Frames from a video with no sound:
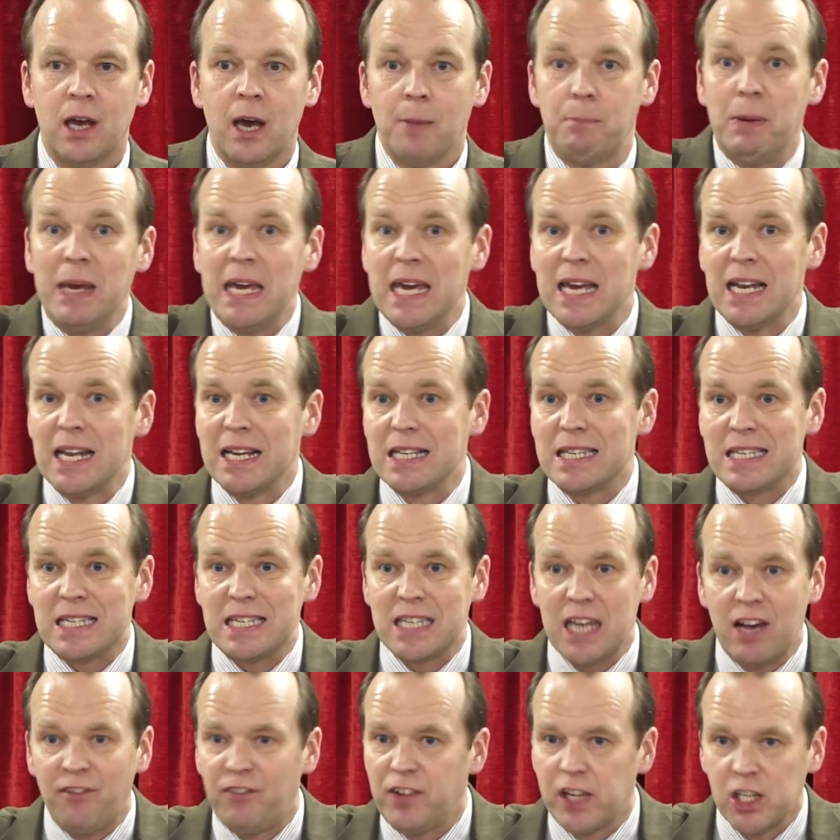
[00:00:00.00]
Being a
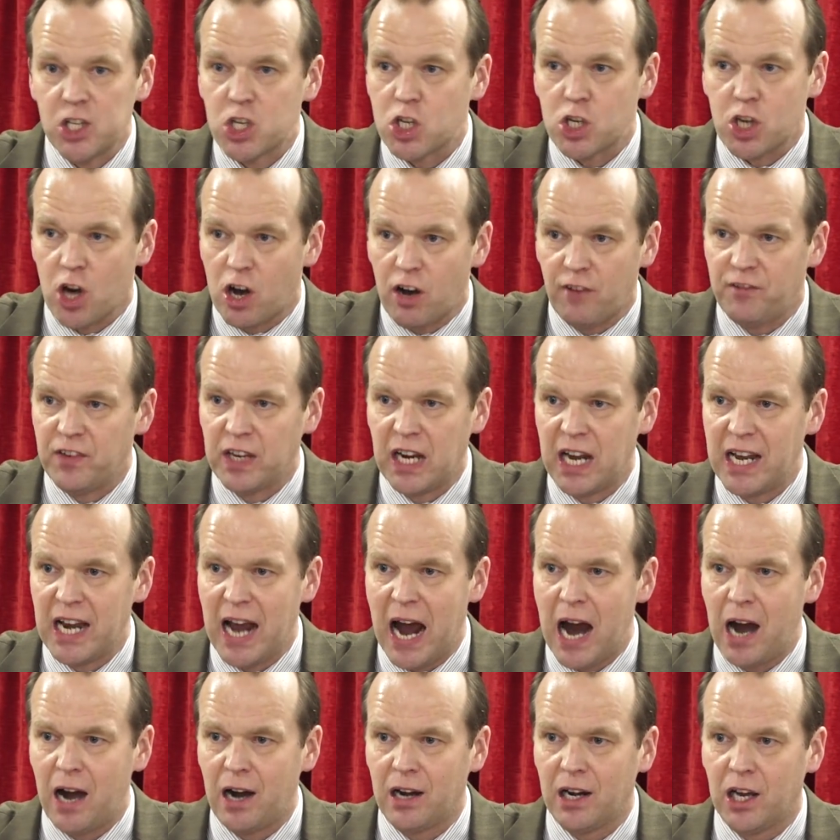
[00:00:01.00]
civil servant in
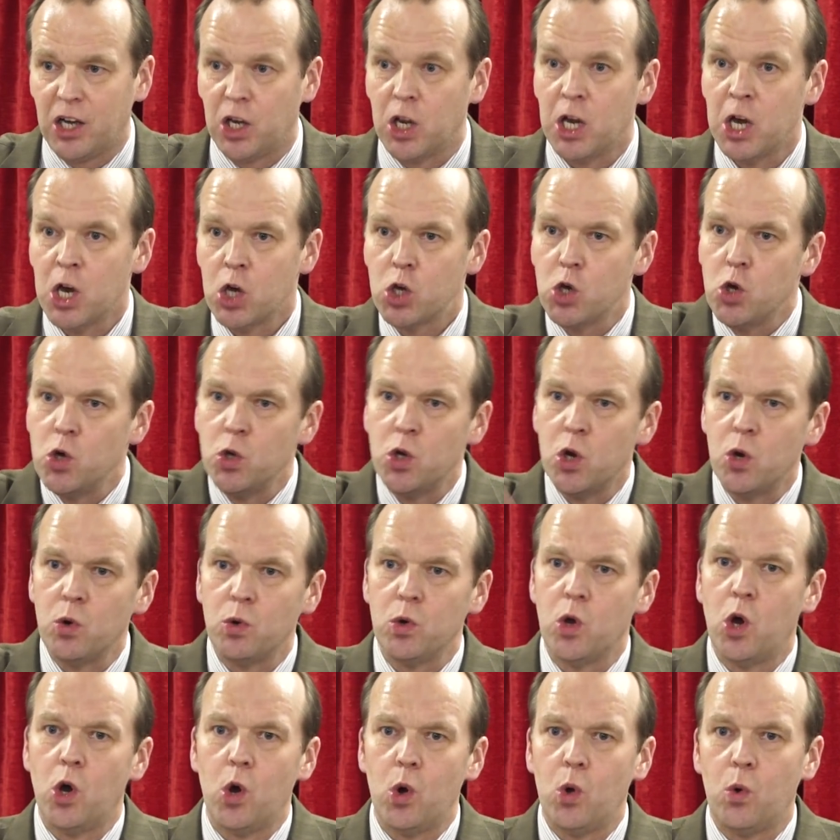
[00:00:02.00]
Ireland, you
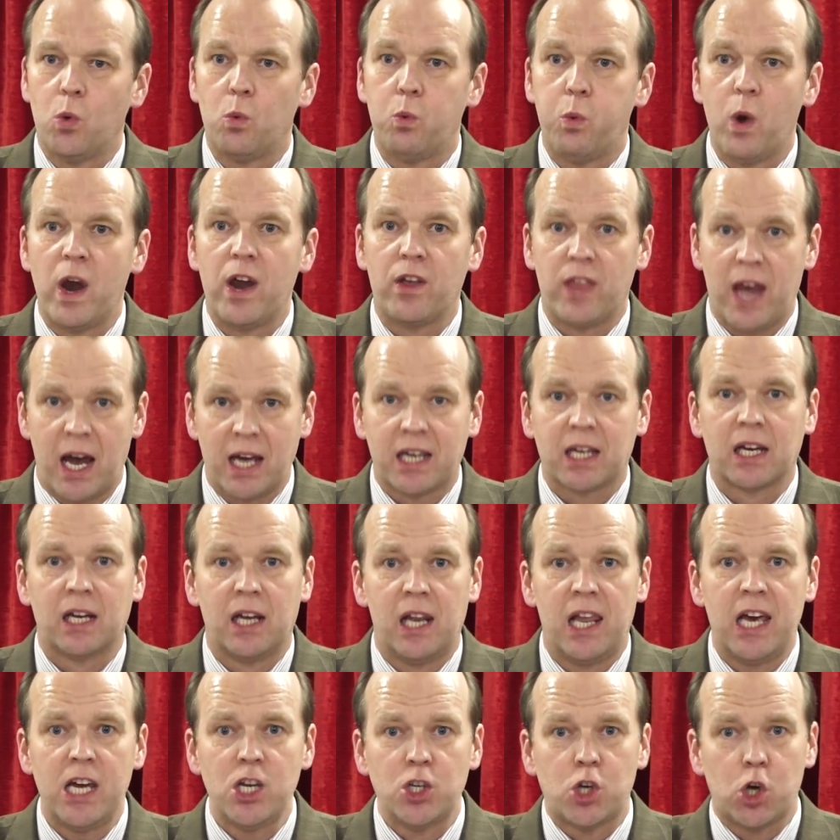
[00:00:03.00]
don't know where that
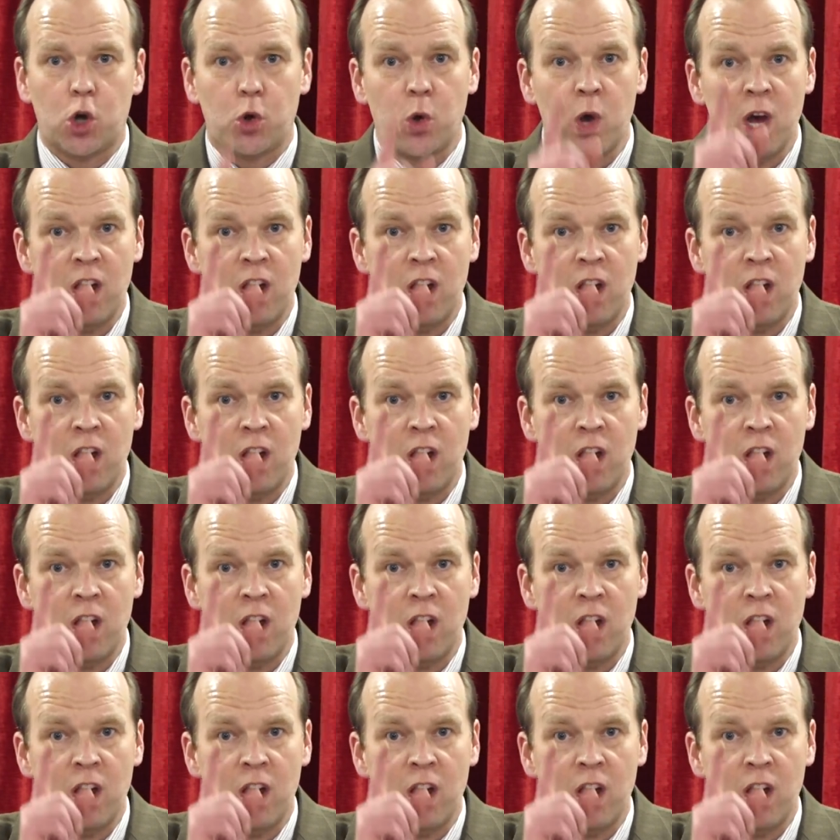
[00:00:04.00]
can lead you.